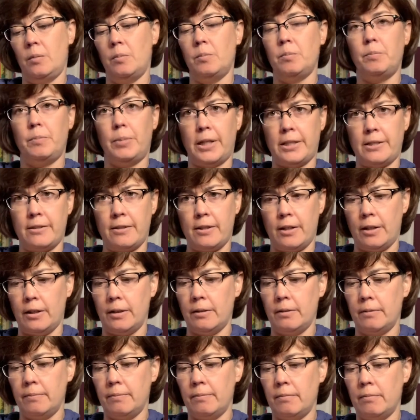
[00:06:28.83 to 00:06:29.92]
Best thing,
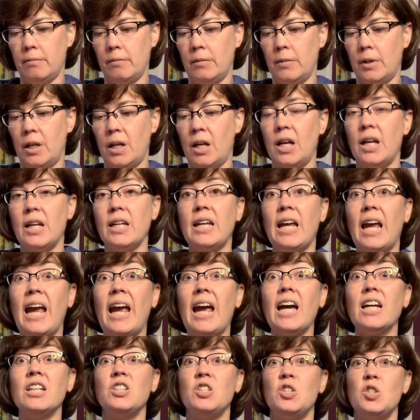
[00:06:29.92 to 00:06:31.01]

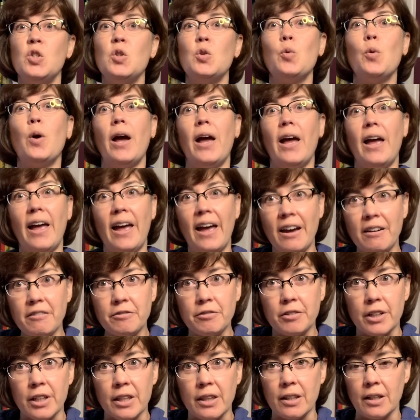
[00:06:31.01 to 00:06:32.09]
can do
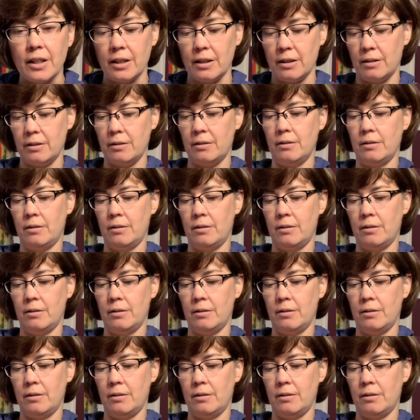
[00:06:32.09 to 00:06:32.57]
everything.